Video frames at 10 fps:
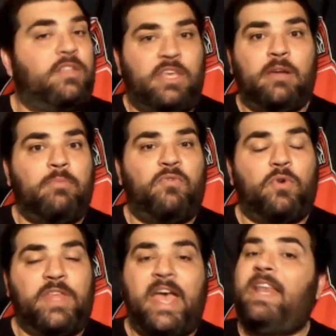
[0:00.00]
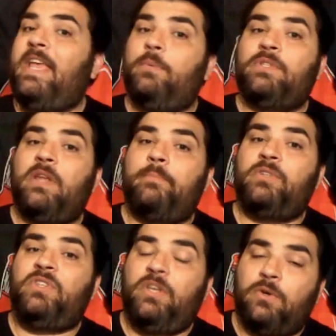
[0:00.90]
The year before that, he was
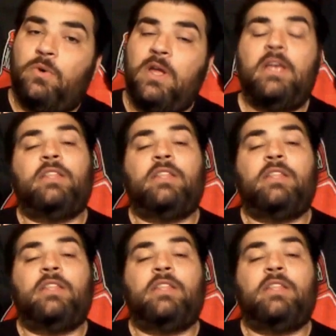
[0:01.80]
number two.